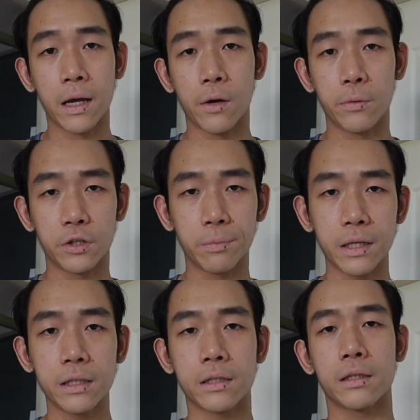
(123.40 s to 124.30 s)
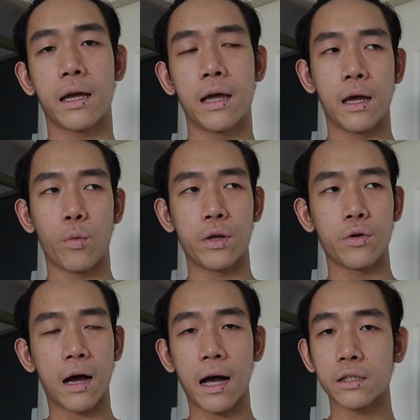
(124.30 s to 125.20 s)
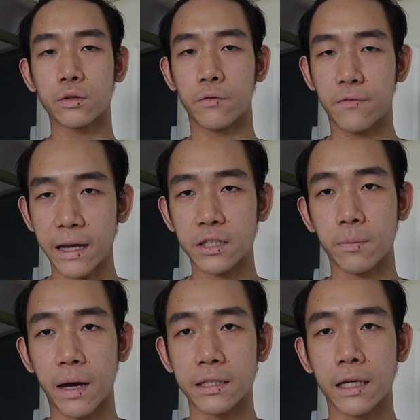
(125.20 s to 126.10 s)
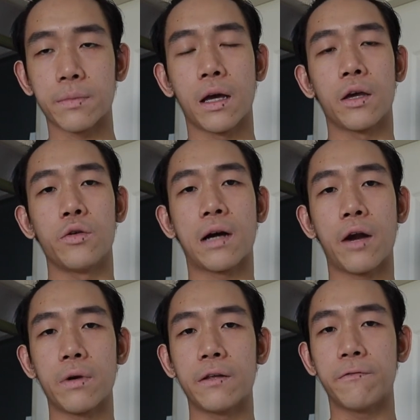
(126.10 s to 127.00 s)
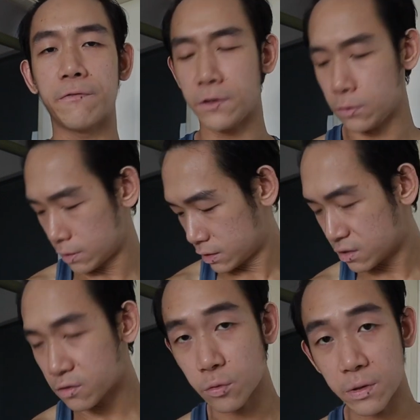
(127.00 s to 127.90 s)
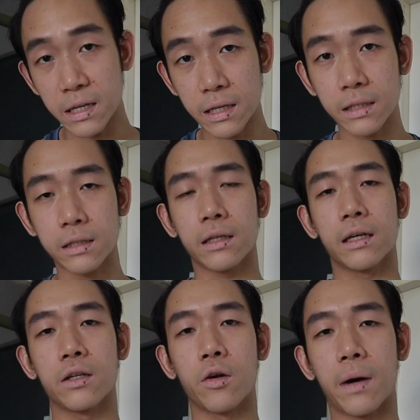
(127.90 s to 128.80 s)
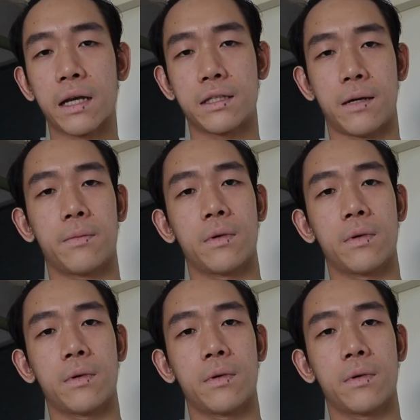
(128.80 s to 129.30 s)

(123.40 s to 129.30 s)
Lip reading: which means that when you are asked to flex your bicep, you can't really feel the squeeze in your bicep.